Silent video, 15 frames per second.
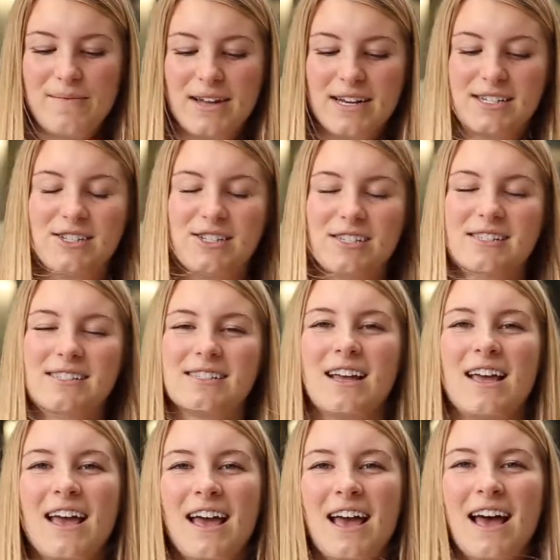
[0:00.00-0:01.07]
is just
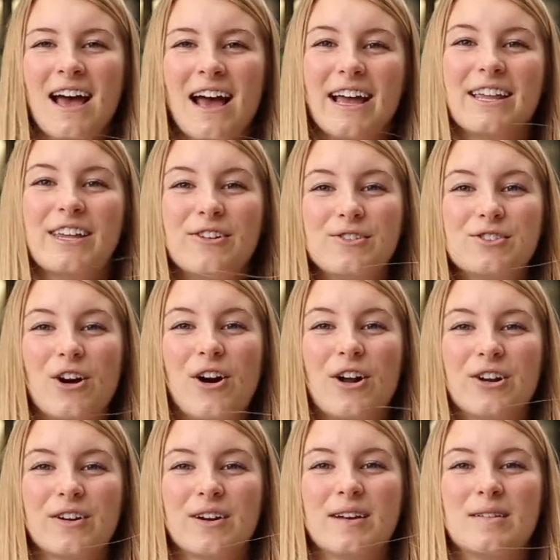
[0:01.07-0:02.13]
a huge
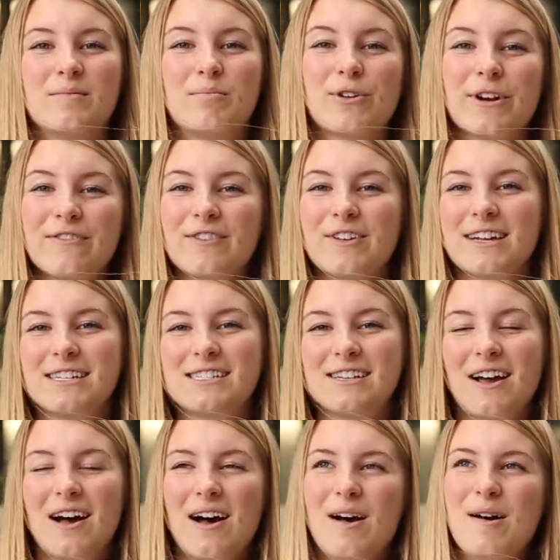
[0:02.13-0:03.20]
honor and privilege.
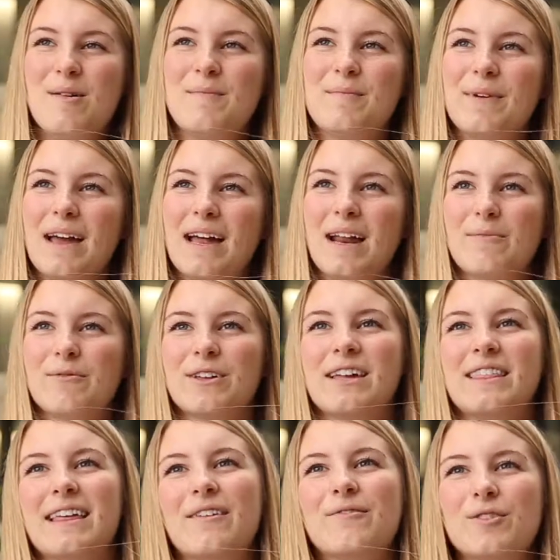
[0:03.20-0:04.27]
And I'm really
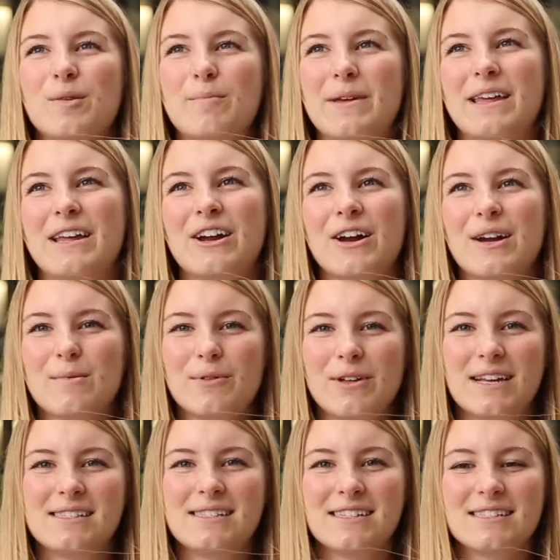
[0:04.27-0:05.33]
thankful to be here in a
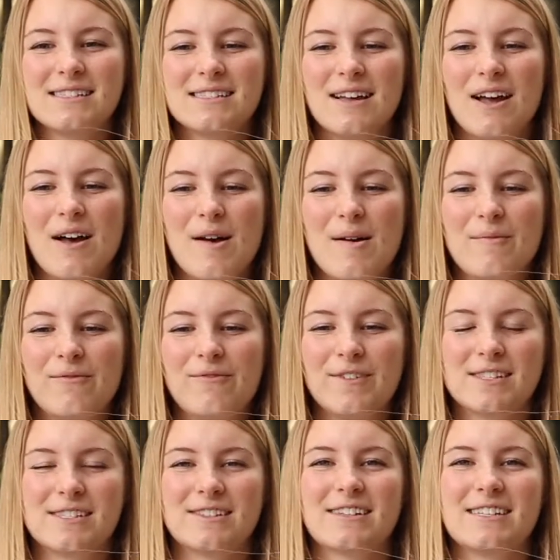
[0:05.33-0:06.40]
place that's
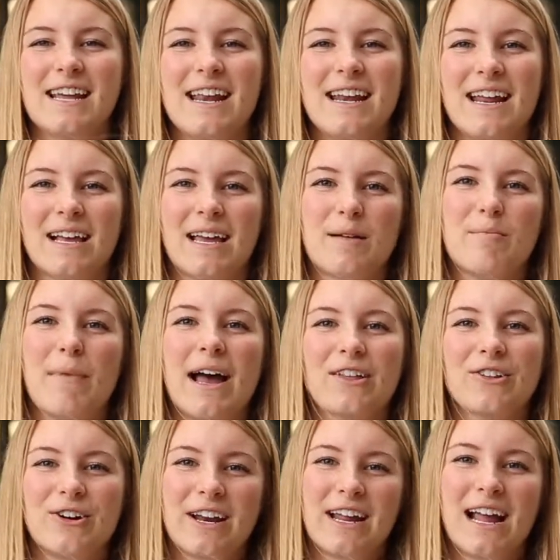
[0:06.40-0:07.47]
facilitating like my
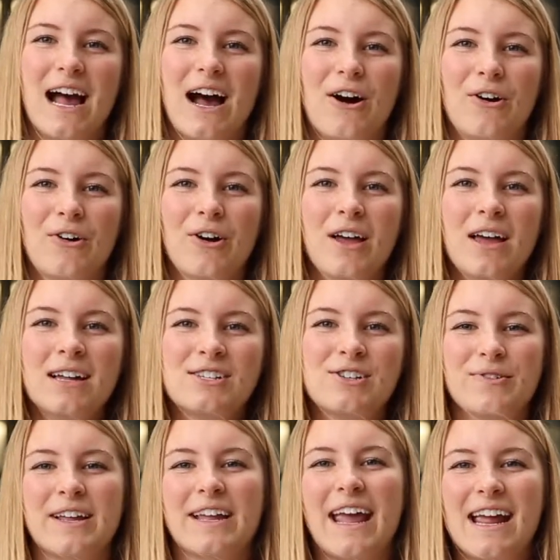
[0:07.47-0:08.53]
learning how to
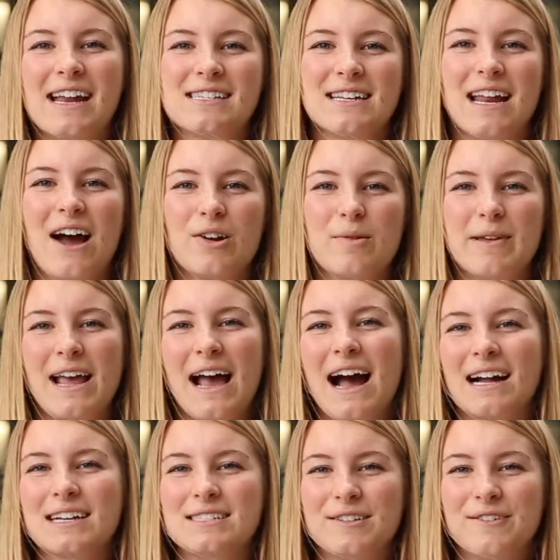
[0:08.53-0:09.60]
engage and how to be
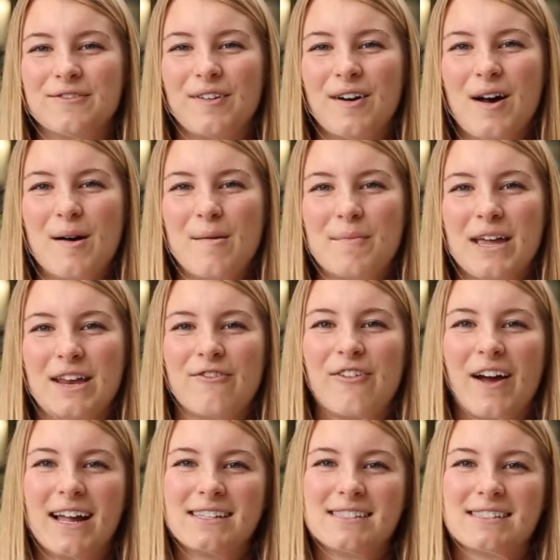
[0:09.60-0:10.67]
active in
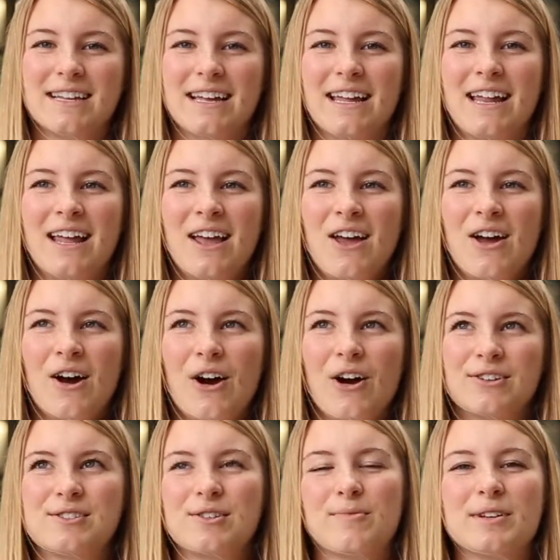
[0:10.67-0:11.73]
fights that
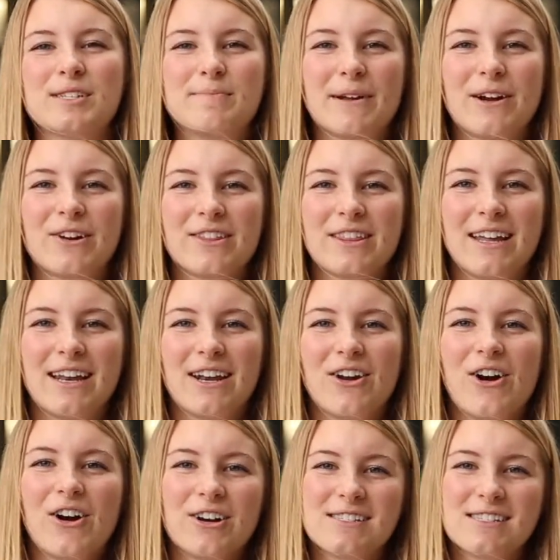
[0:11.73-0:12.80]
are so much bigger than
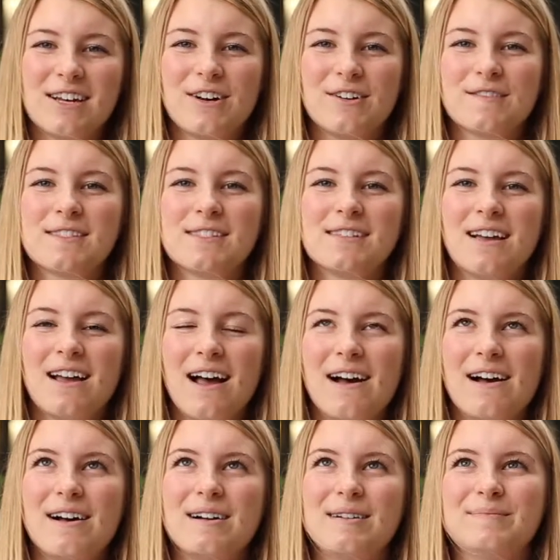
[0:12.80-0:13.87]
ourselves.
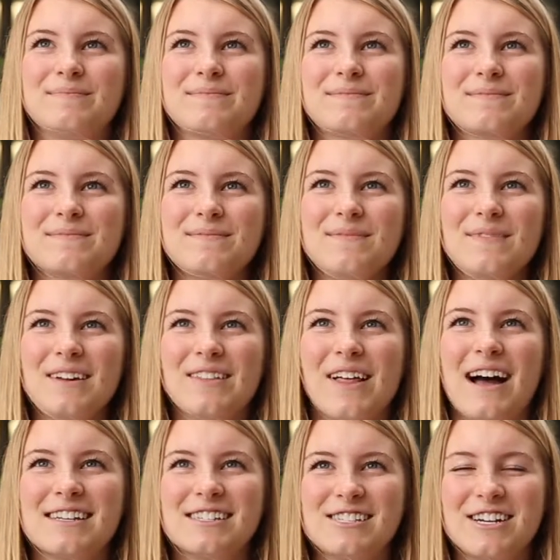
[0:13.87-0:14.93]

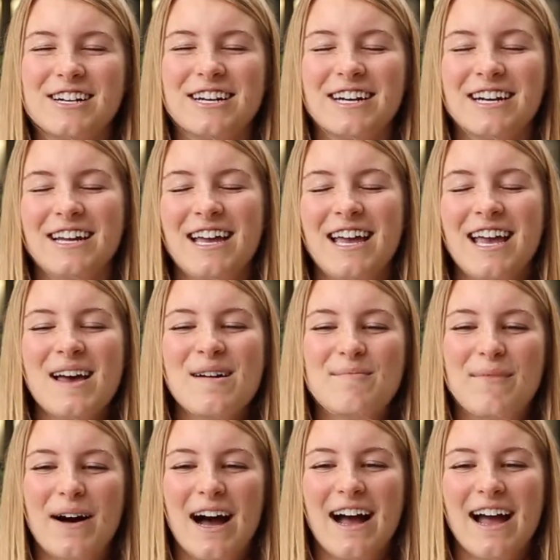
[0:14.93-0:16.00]
Last year,
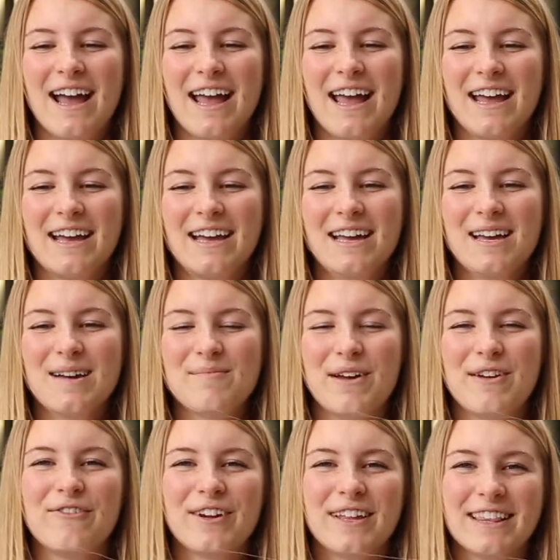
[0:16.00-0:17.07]
my
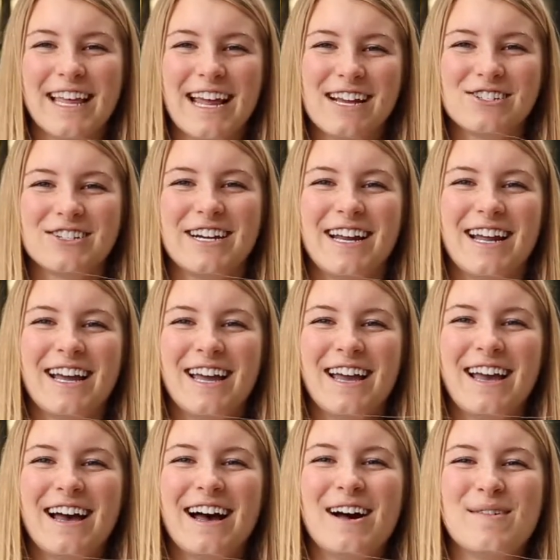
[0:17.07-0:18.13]
friend Landry
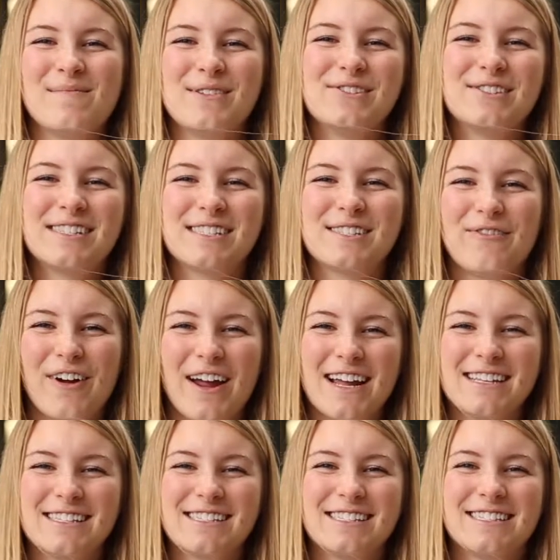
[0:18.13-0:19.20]
used this
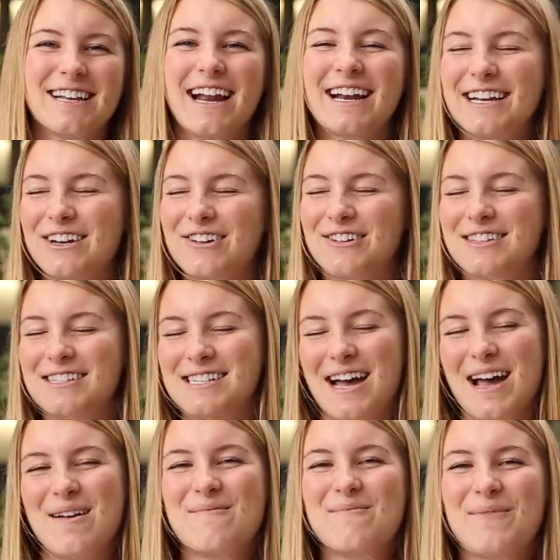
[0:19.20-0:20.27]
phrase that I didn't know at the
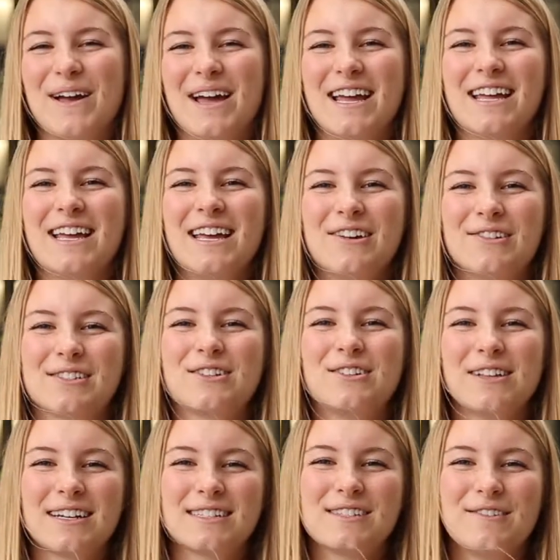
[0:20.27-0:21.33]
time, but it's
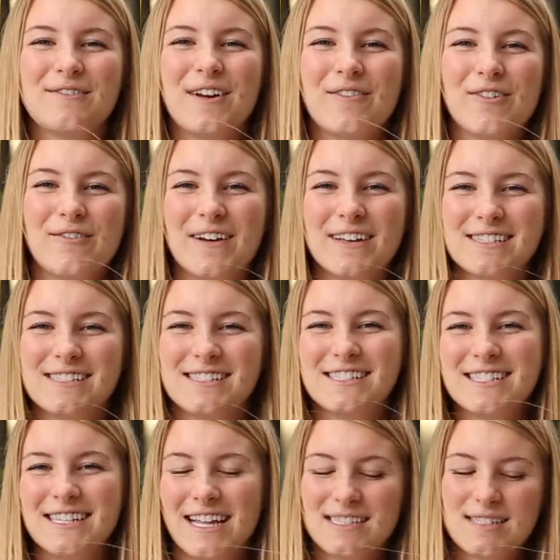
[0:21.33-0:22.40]
collective
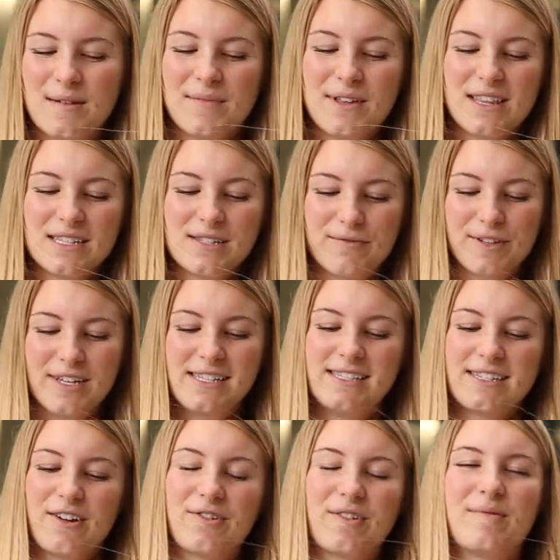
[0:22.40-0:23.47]
effervescence, and that's something that's really
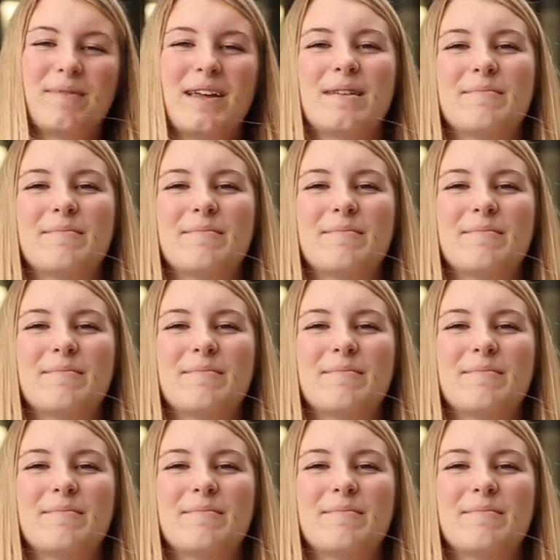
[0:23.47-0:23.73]
stuck with me,